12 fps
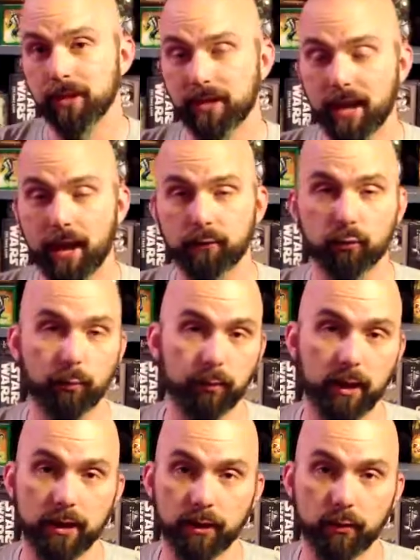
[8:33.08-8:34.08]
a casual
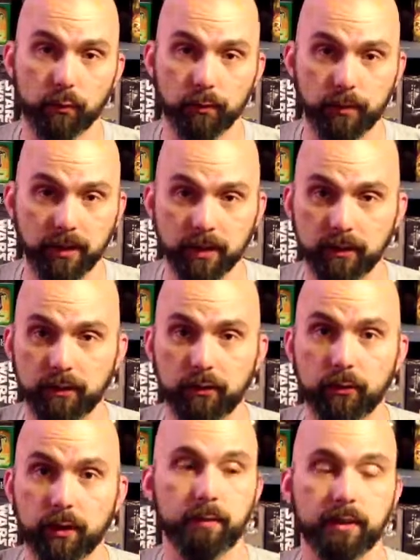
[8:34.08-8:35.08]
player would be
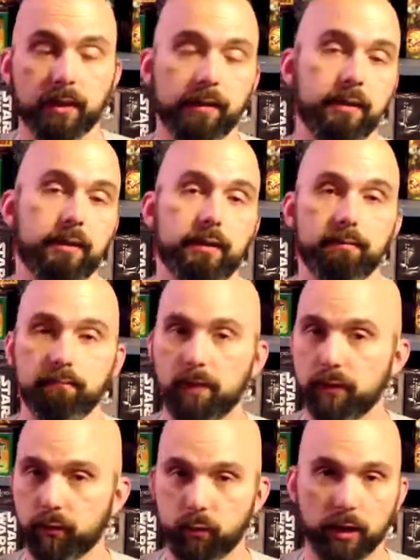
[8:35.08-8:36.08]
into it because it's
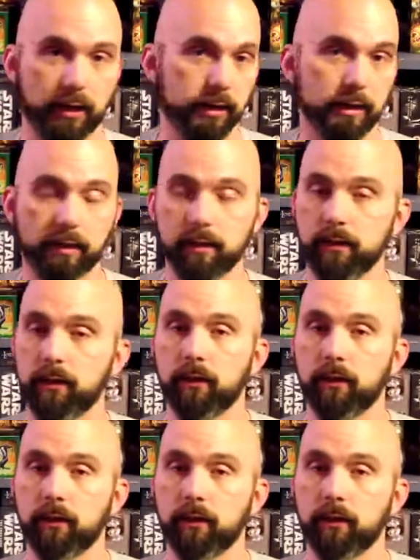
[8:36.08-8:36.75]
quick and it's easy to